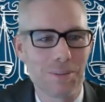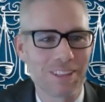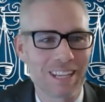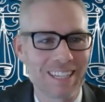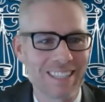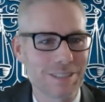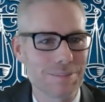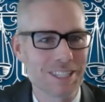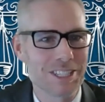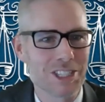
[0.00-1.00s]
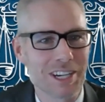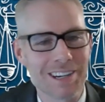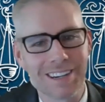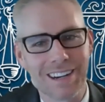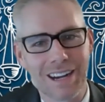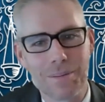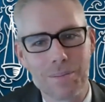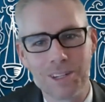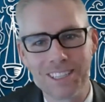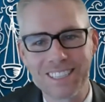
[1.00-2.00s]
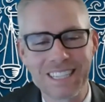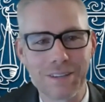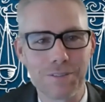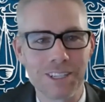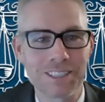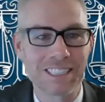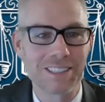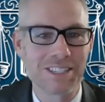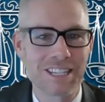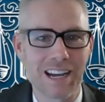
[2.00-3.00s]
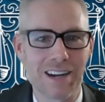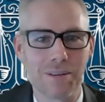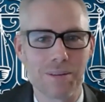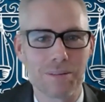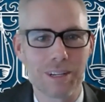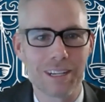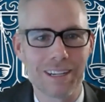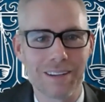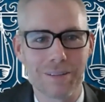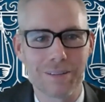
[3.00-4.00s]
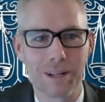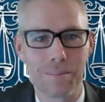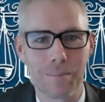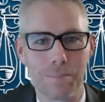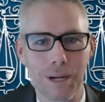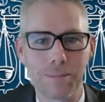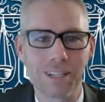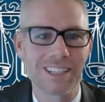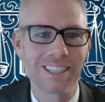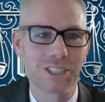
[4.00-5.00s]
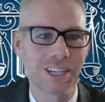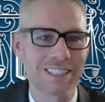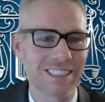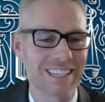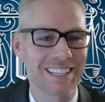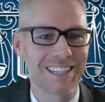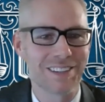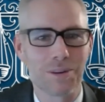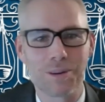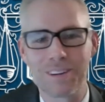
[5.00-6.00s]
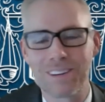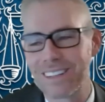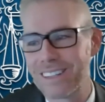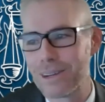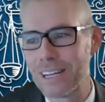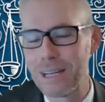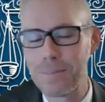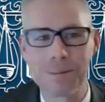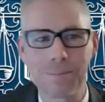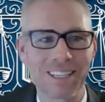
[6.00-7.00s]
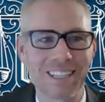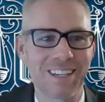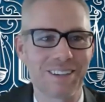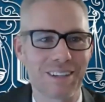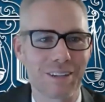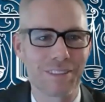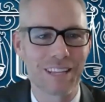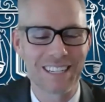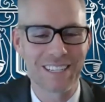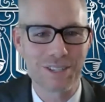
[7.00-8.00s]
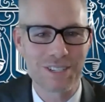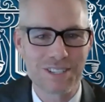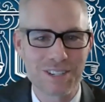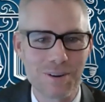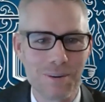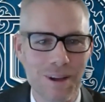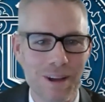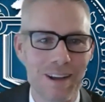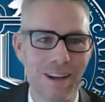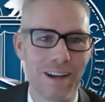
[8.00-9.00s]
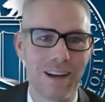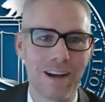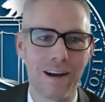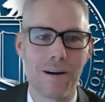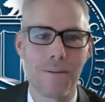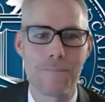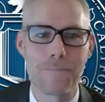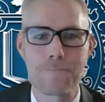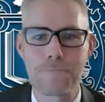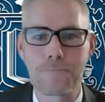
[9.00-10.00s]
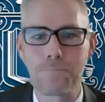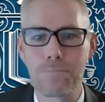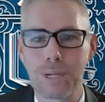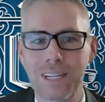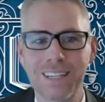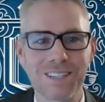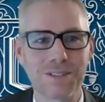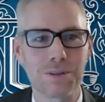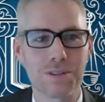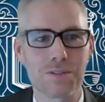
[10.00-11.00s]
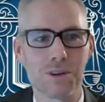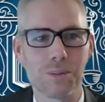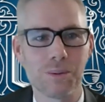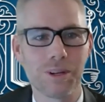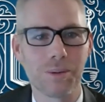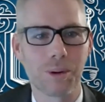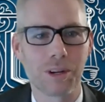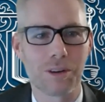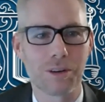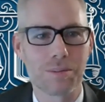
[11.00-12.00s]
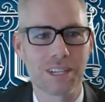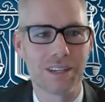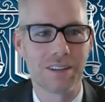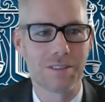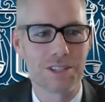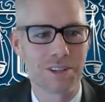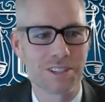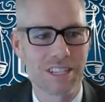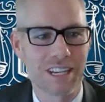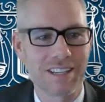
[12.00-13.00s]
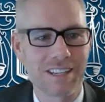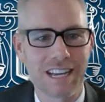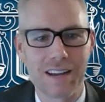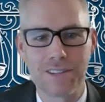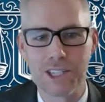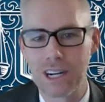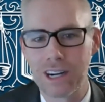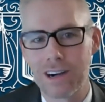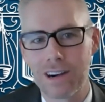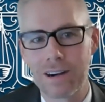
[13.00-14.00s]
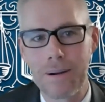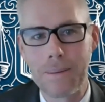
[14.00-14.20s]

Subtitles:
would like to be a chair, I'm willing to take volunteers now. I'm publicly trying to get it, or you can email me later if that interests you. But it is useful when working groups get of a certain size to have a chair.